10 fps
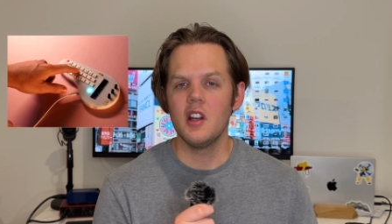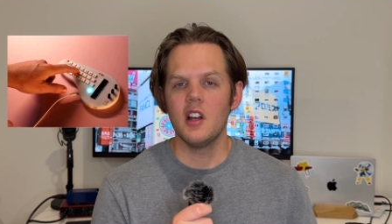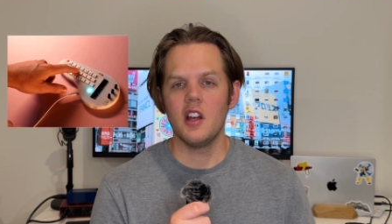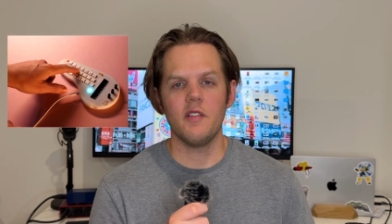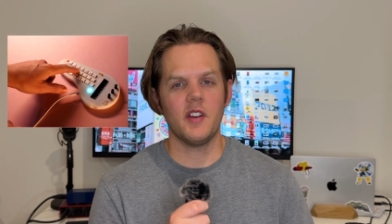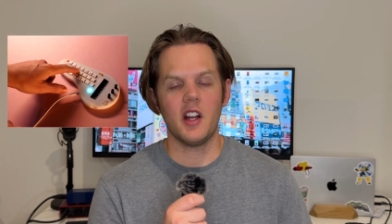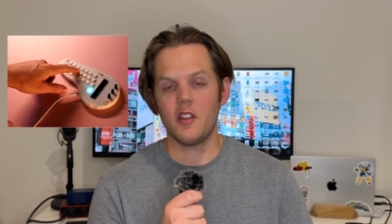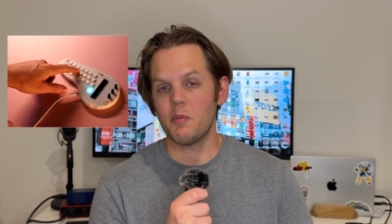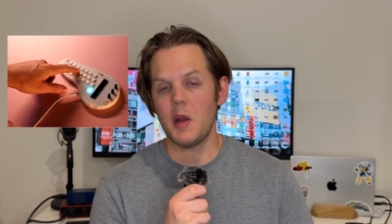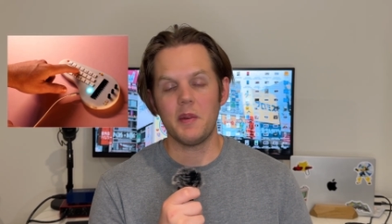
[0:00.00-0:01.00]
In fact,
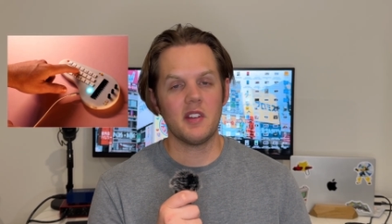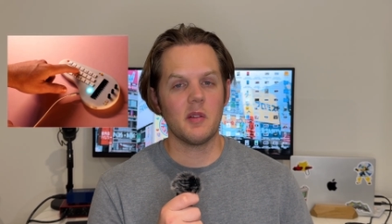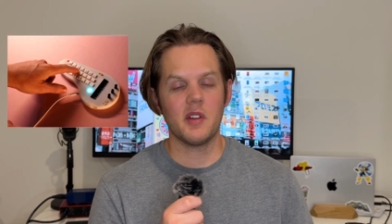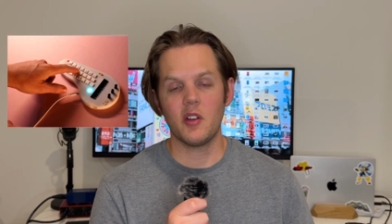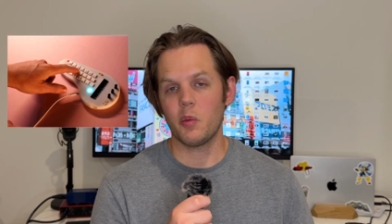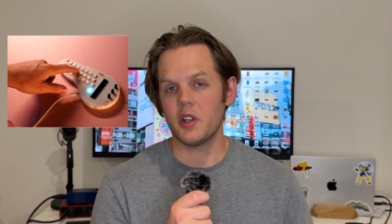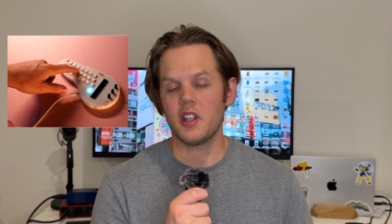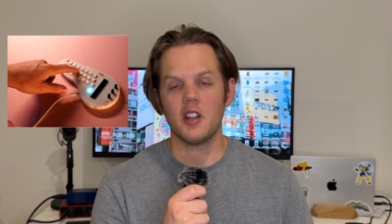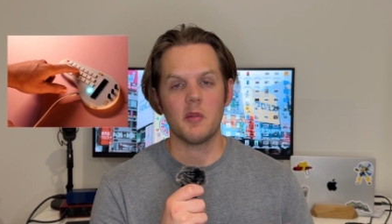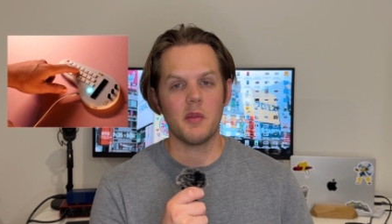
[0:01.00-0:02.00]
there might be someone that's
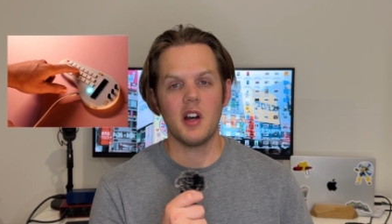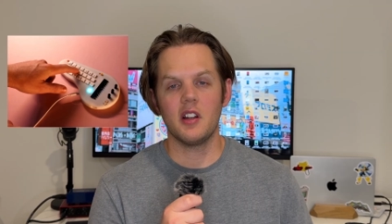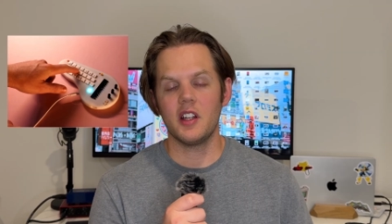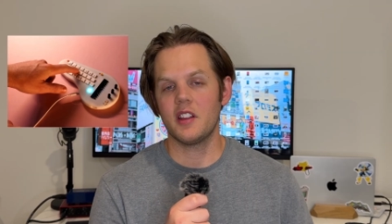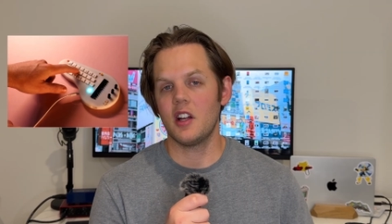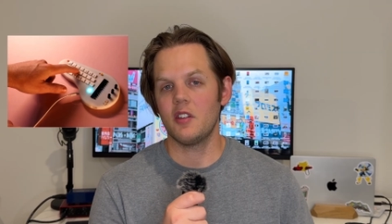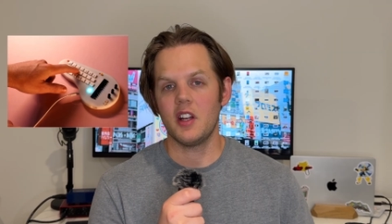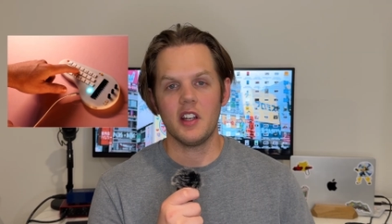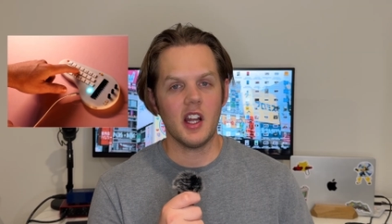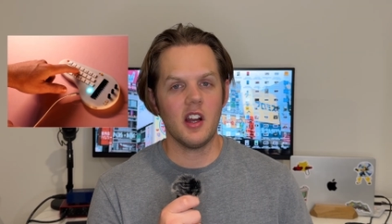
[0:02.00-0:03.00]
working on a mod like that
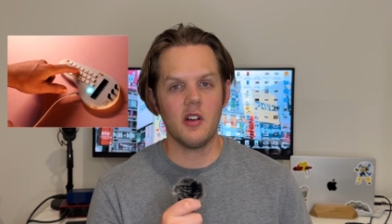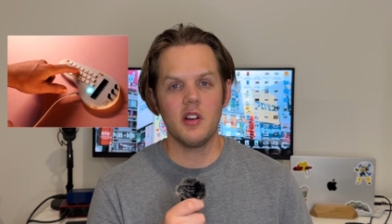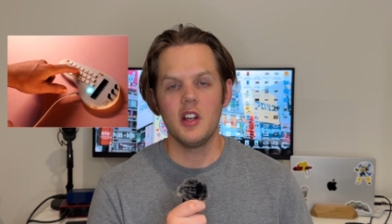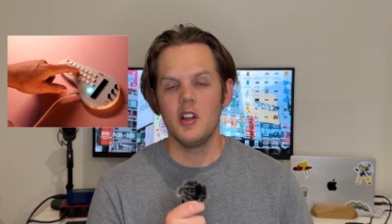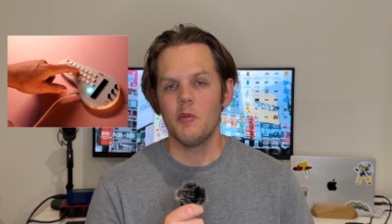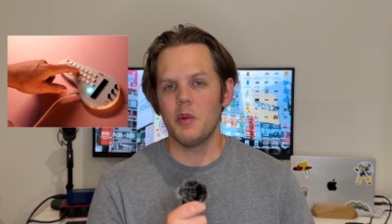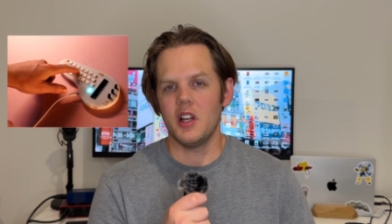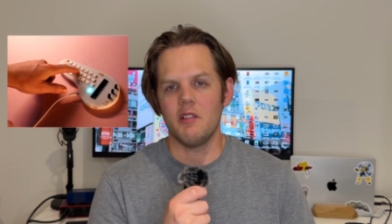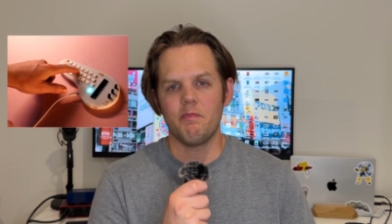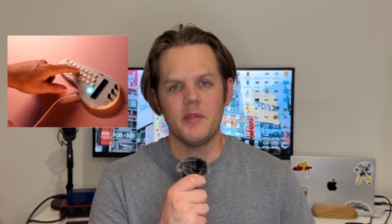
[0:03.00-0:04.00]
right now,
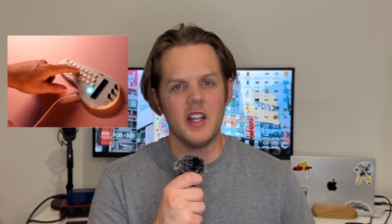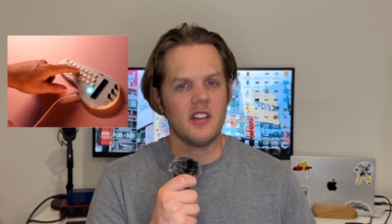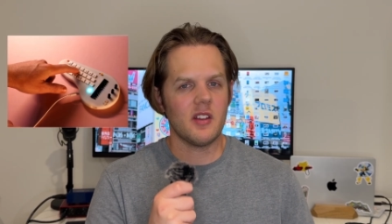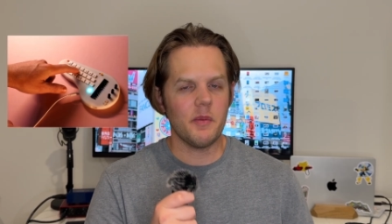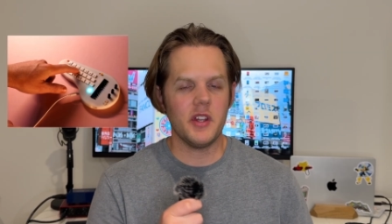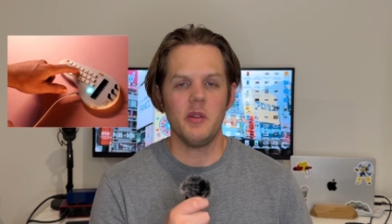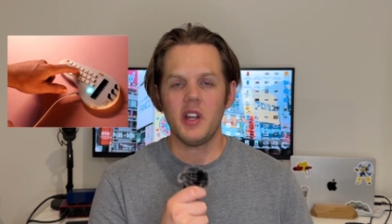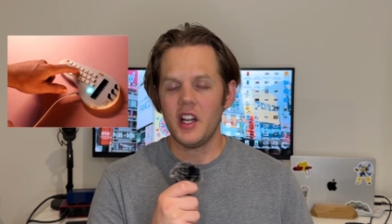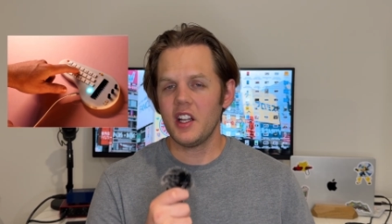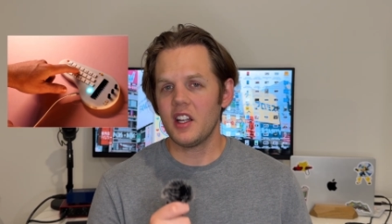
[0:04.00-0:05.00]
but it's something you
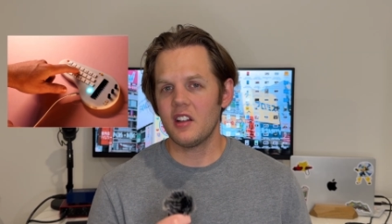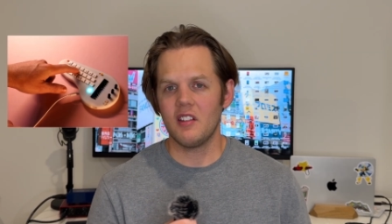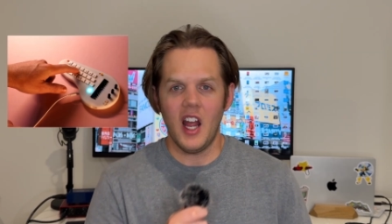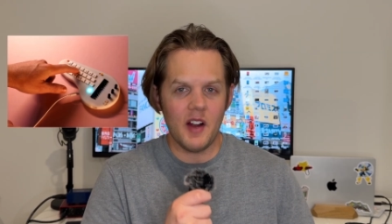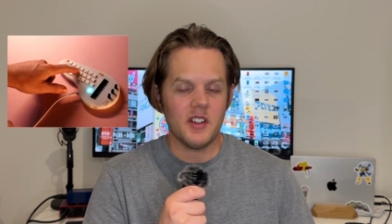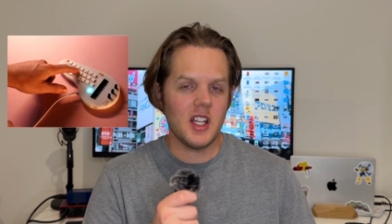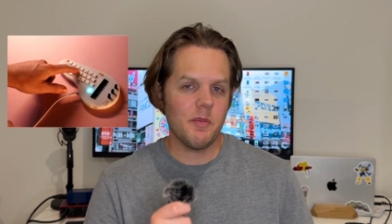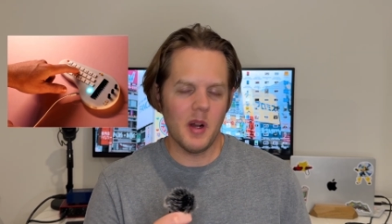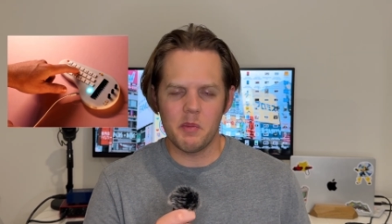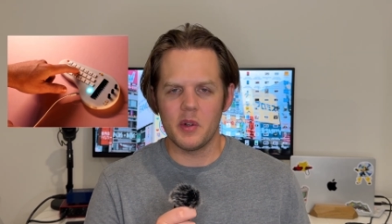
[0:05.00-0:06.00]
kind of have to
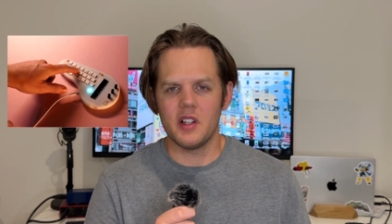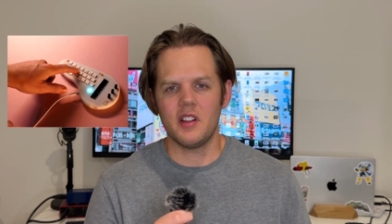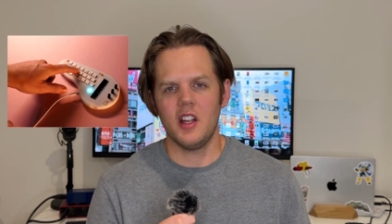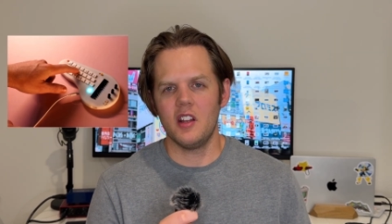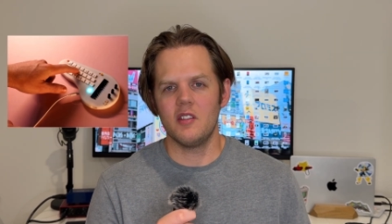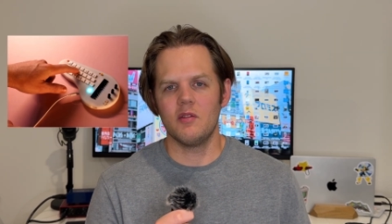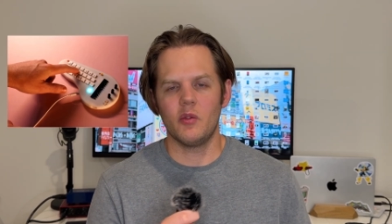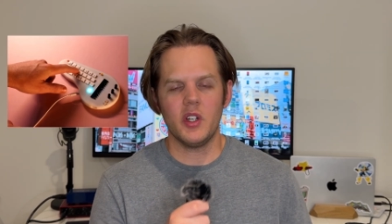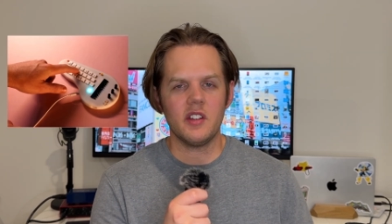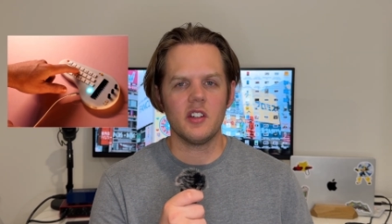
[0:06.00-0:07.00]
keep up with and
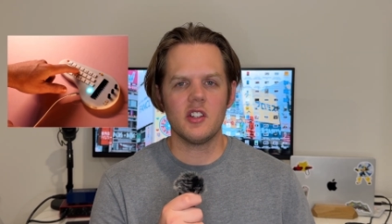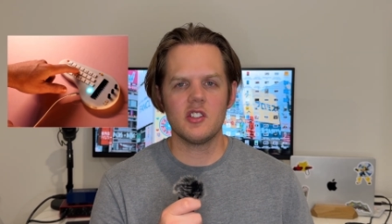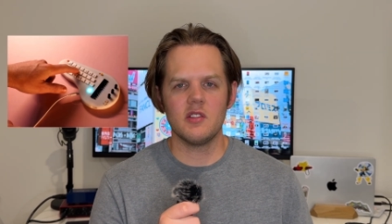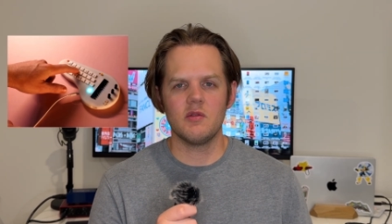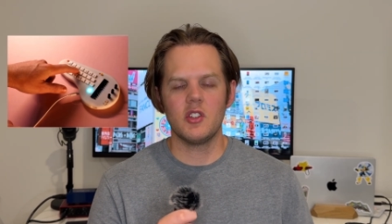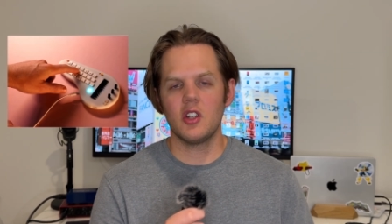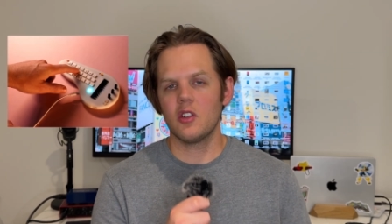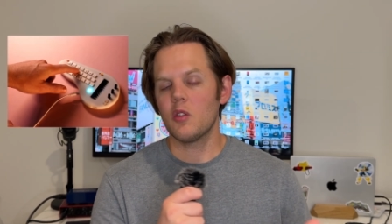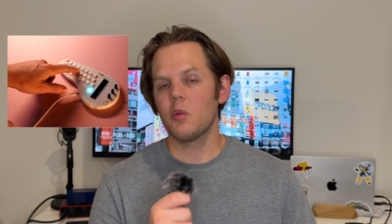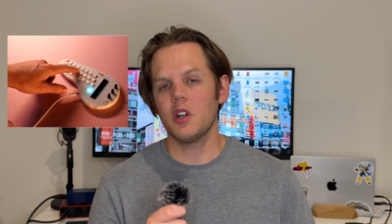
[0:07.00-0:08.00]
research and do your
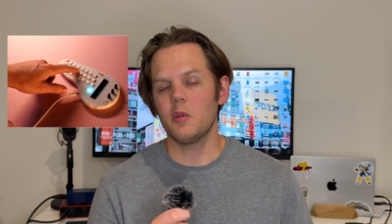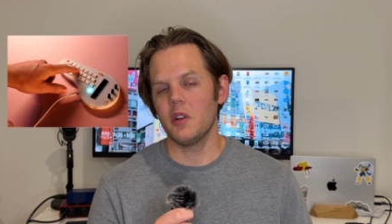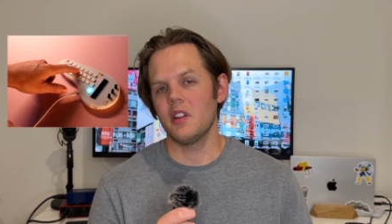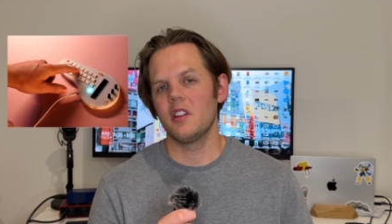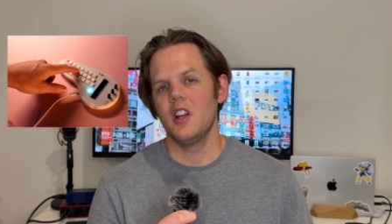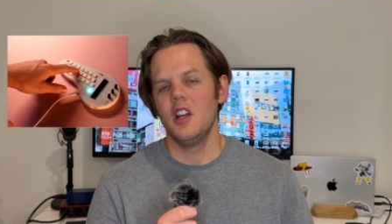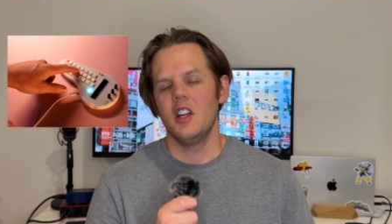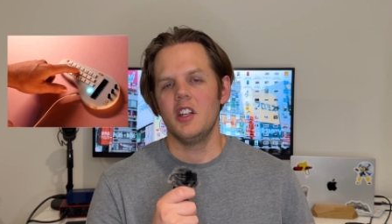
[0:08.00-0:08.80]
own work with.